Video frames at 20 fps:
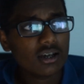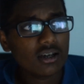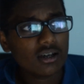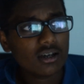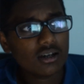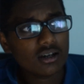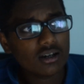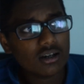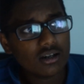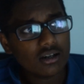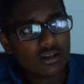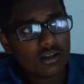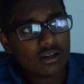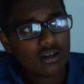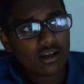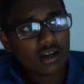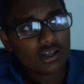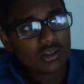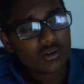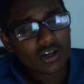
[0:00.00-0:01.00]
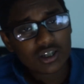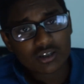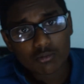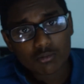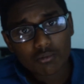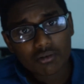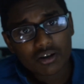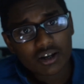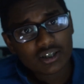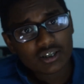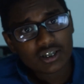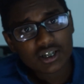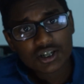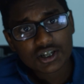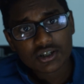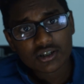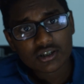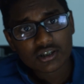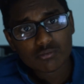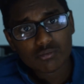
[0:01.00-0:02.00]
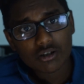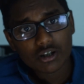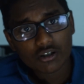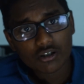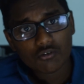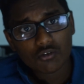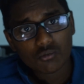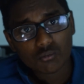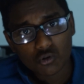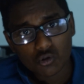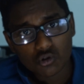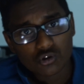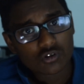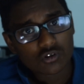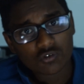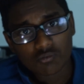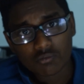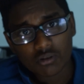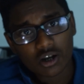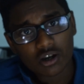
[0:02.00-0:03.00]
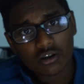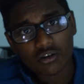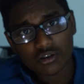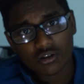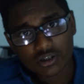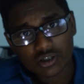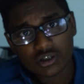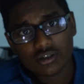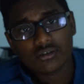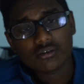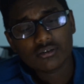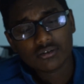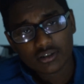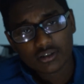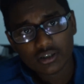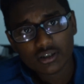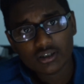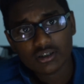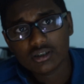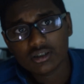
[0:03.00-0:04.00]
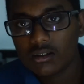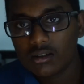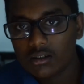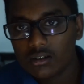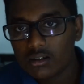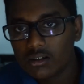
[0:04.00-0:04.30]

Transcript: Otherwise, memorization is better for most of biology. Yes.